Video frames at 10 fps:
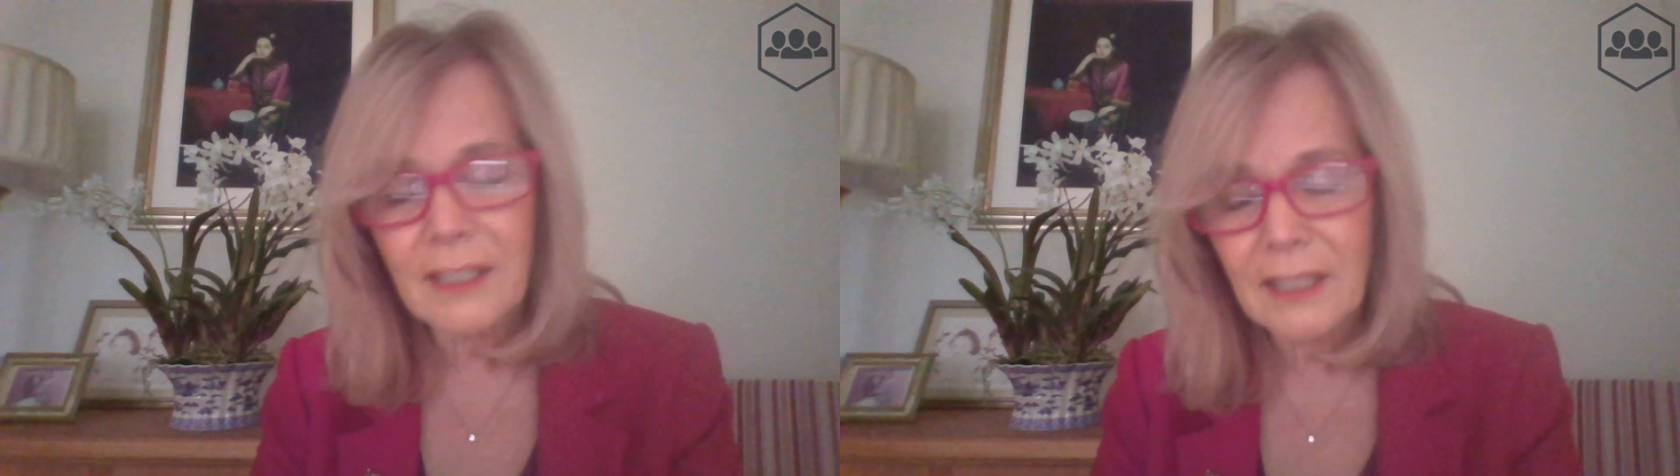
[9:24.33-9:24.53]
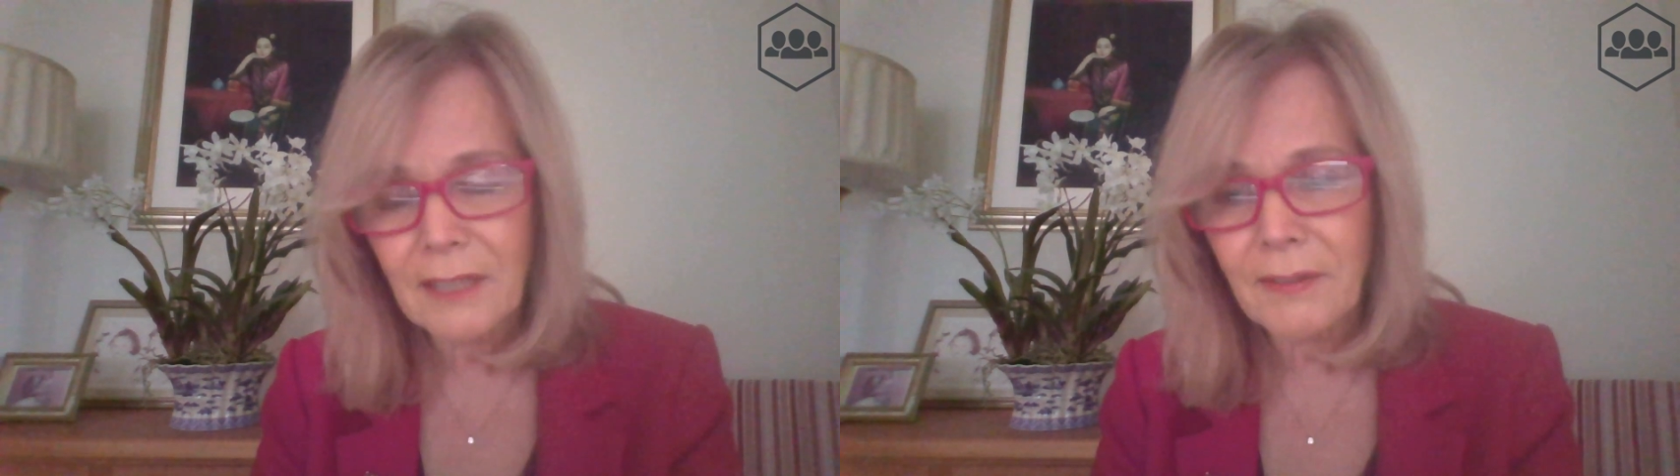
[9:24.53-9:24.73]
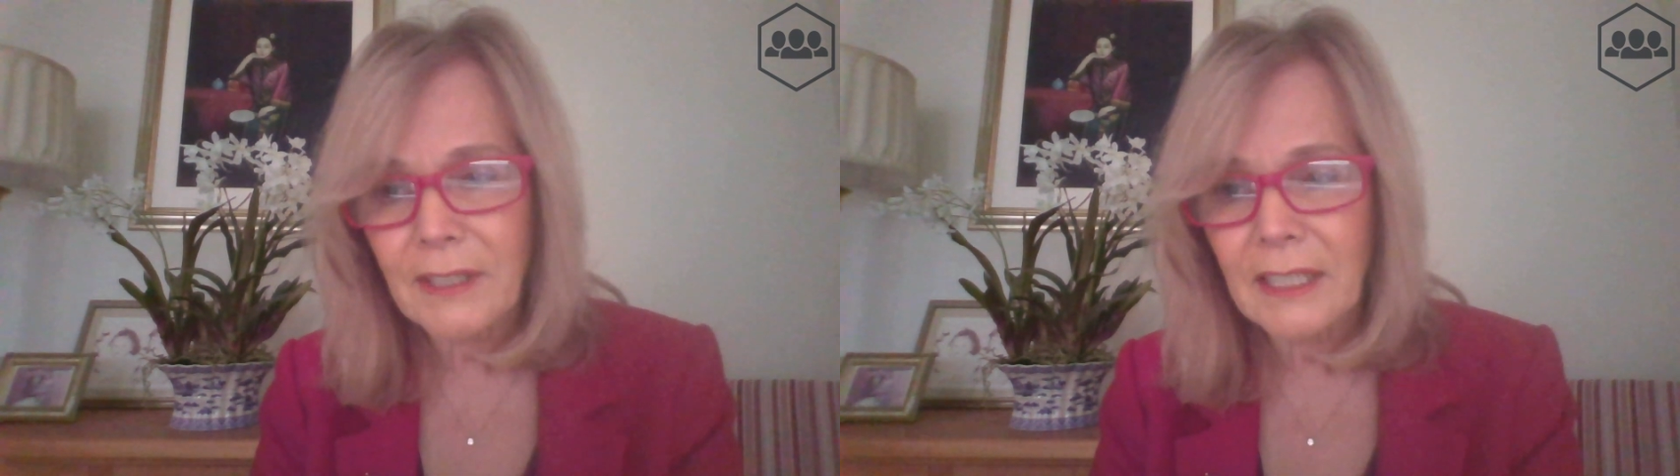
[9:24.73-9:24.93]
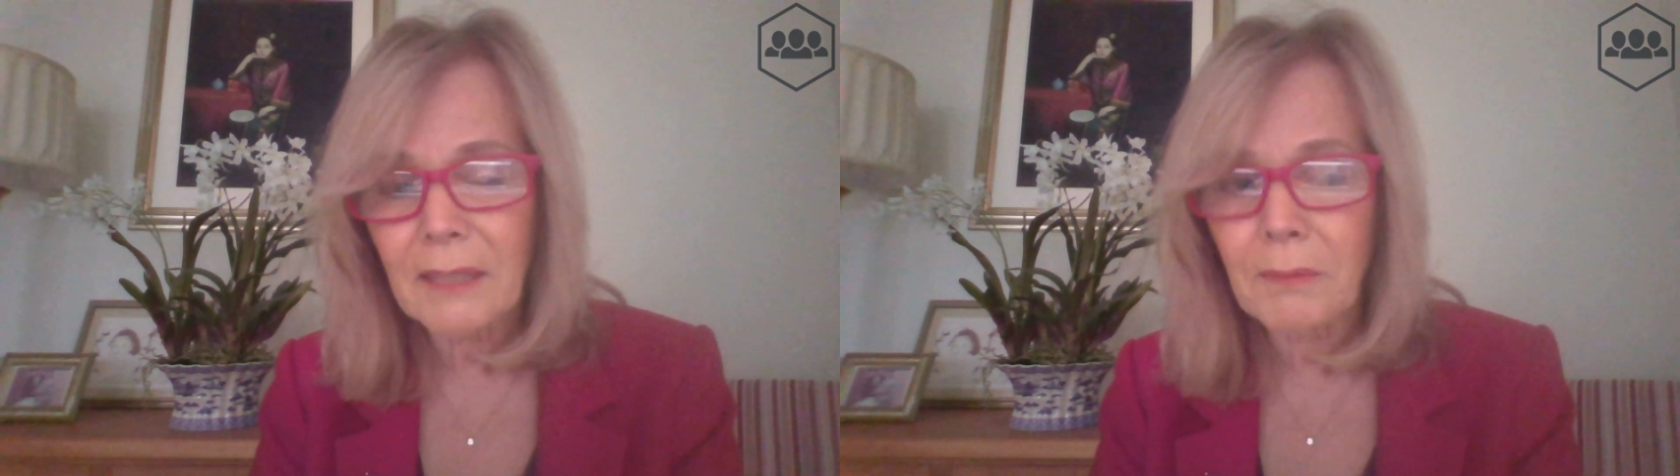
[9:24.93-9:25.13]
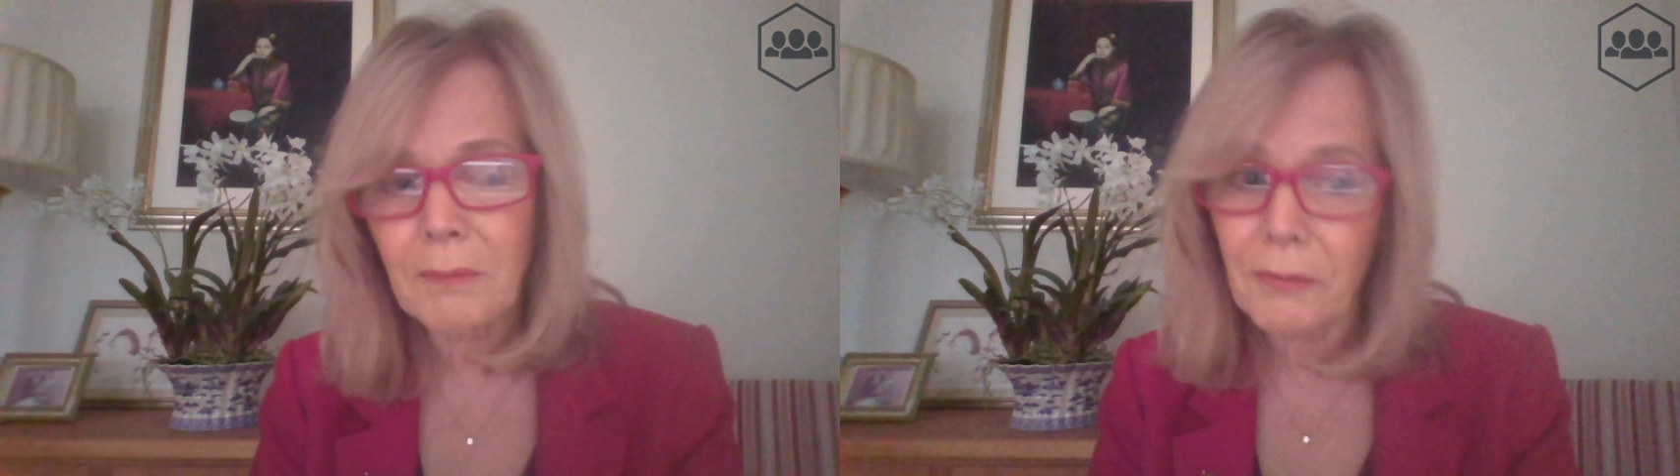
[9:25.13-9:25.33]

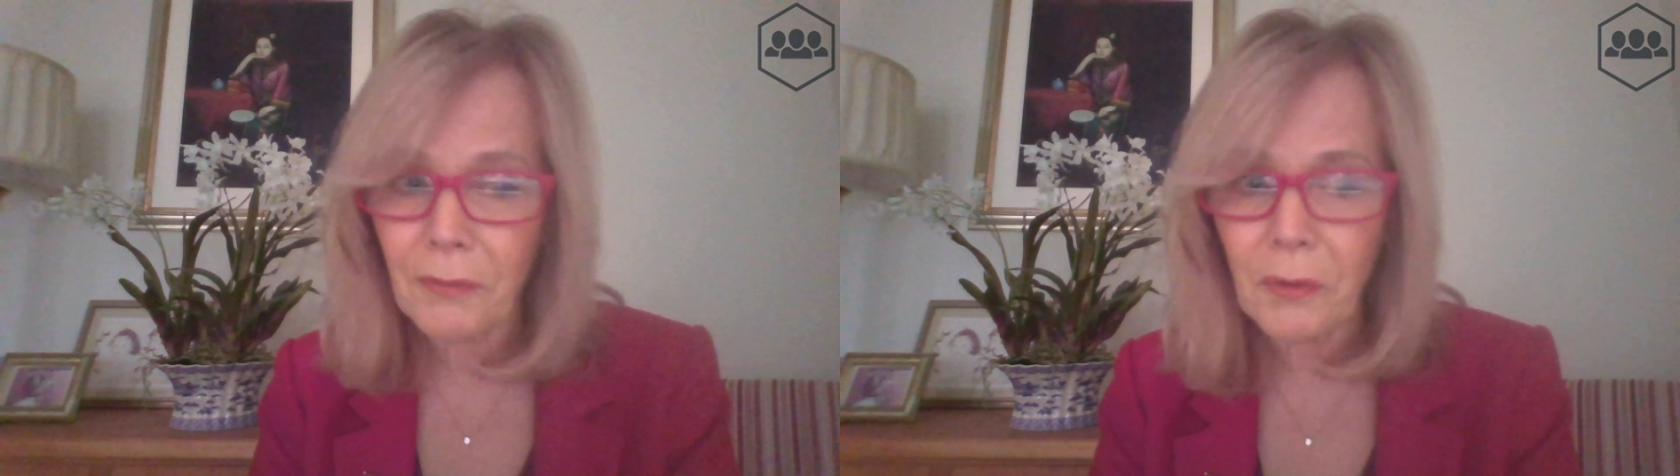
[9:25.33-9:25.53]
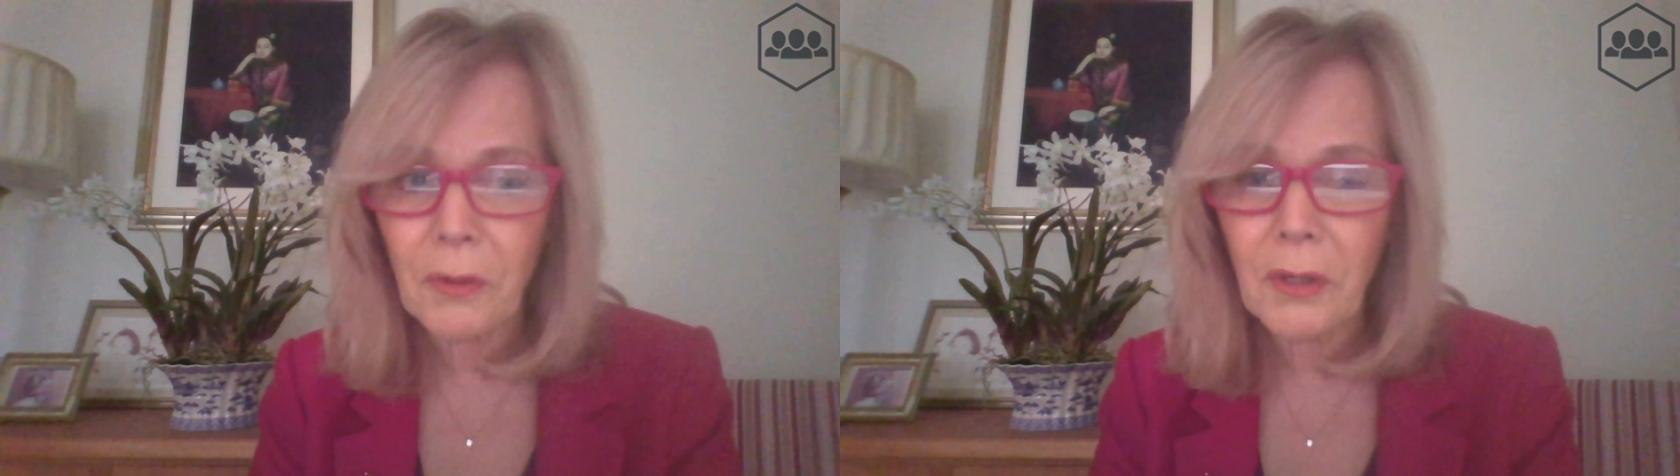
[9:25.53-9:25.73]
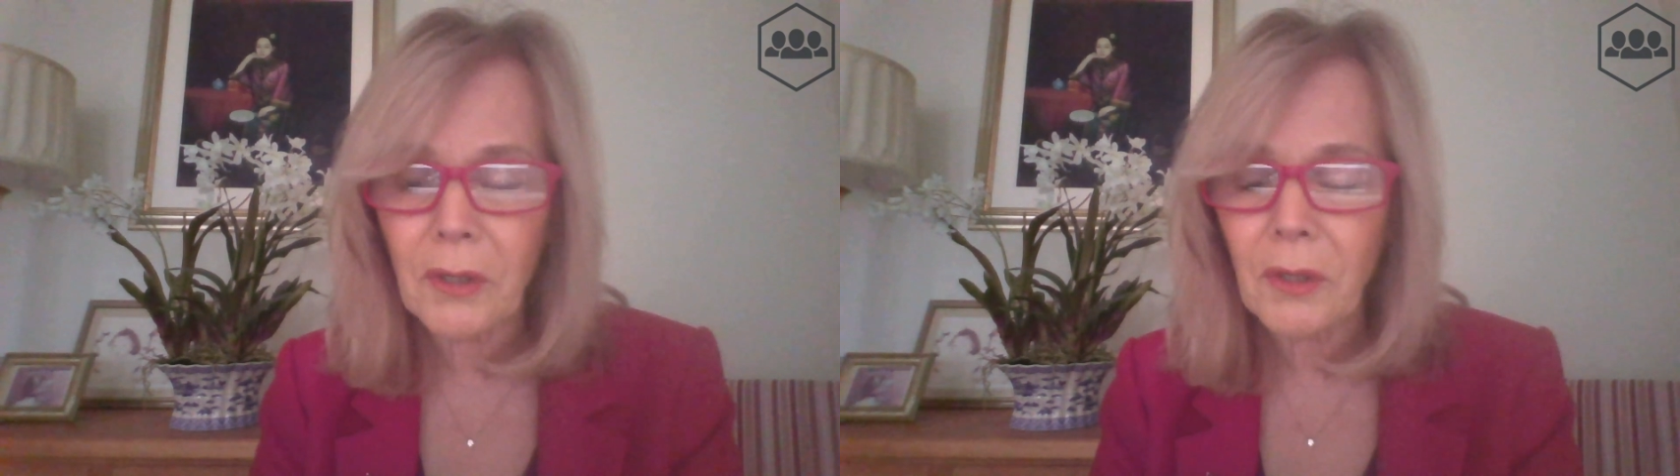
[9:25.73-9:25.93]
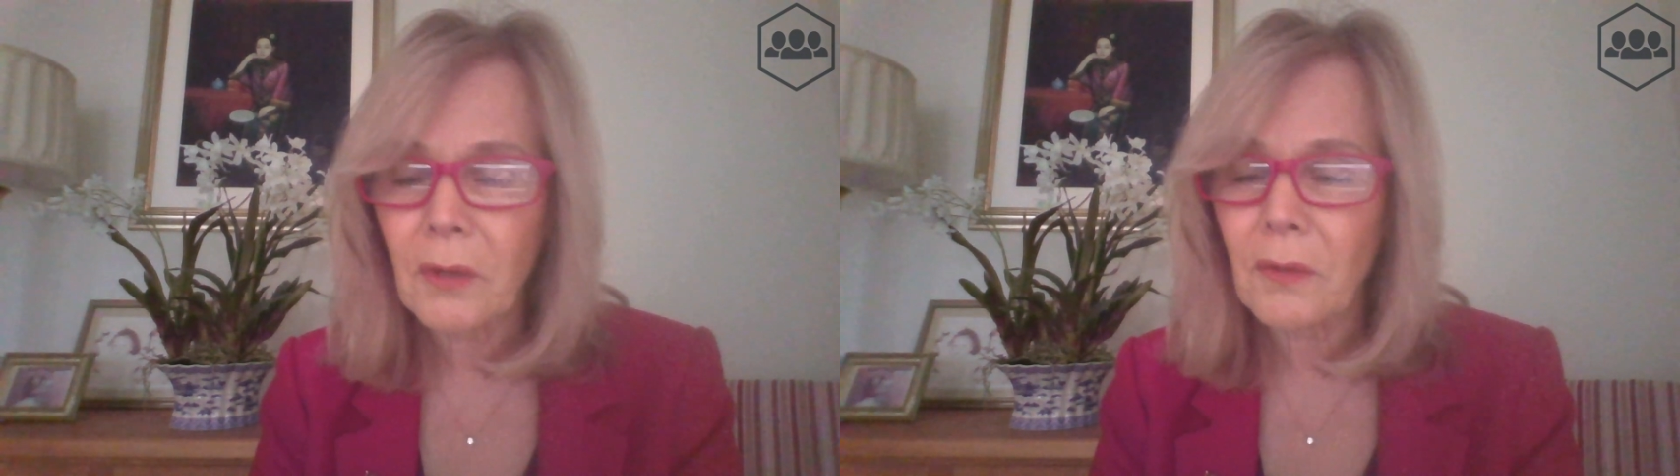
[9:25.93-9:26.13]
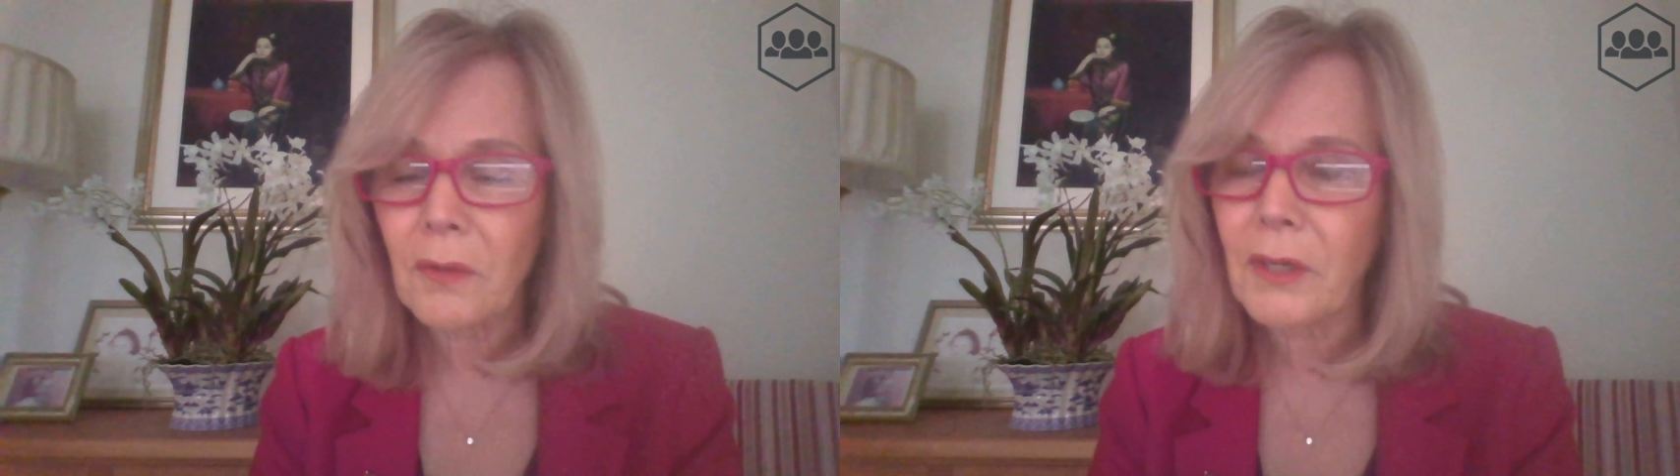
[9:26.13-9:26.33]
activity and before,